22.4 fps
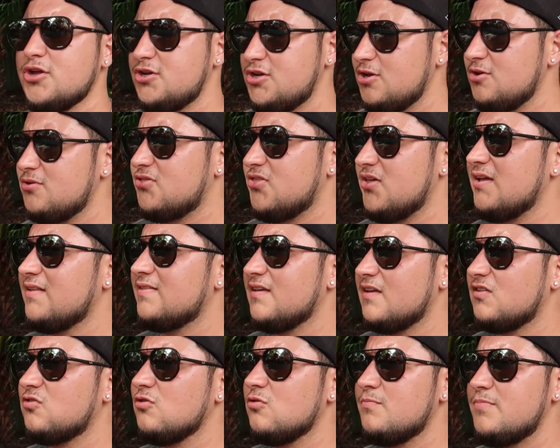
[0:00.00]
Do you think
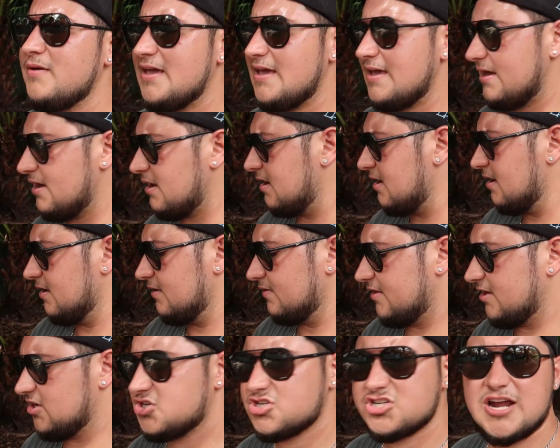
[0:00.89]
this will be
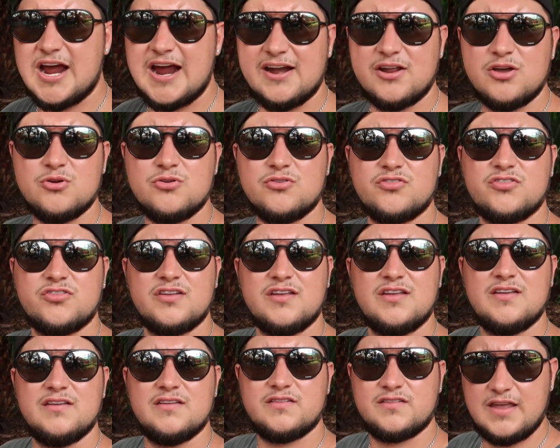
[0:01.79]
the Shadows
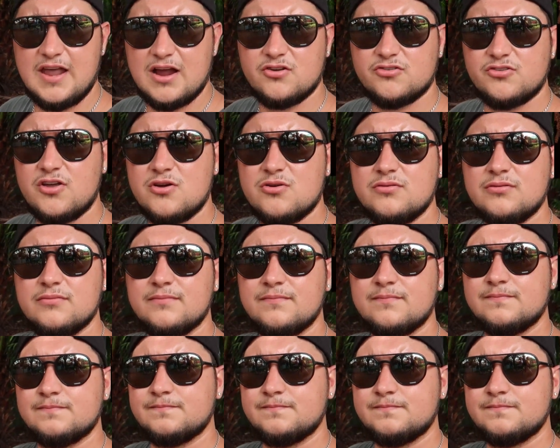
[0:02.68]
scare zone?